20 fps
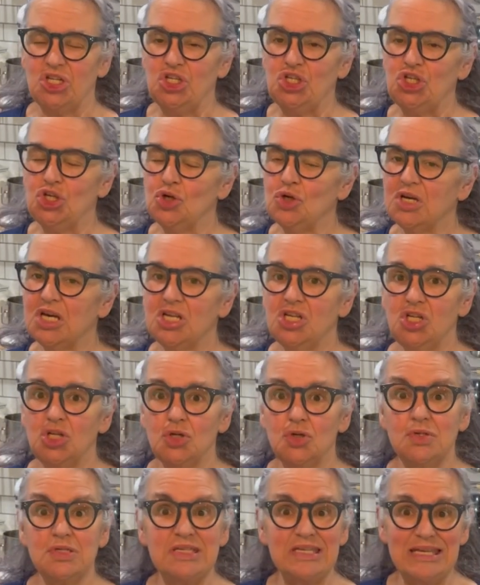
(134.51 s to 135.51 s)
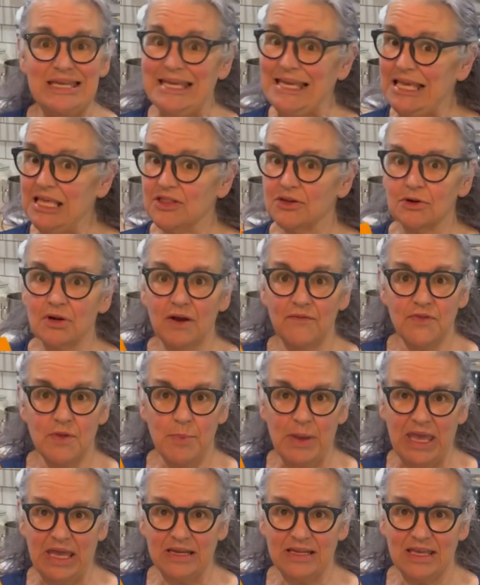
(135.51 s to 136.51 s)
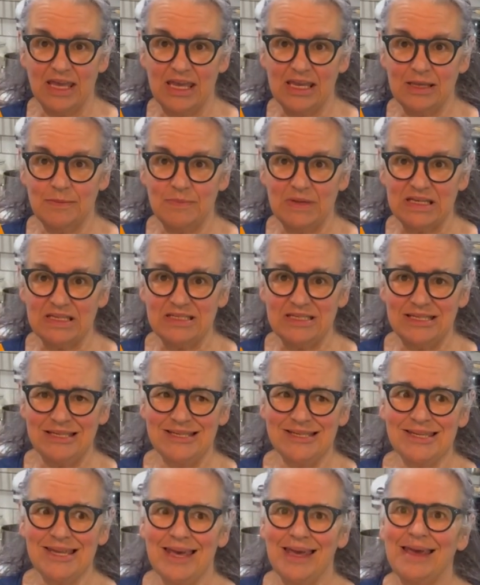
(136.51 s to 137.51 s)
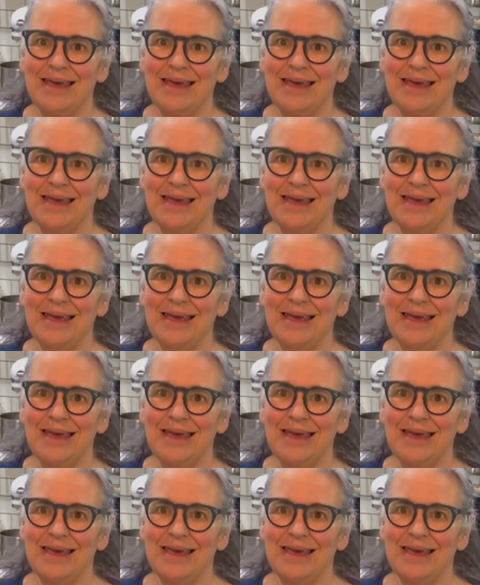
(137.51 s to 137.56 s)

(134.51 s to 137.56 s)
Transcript: You can use either of the pancake mixes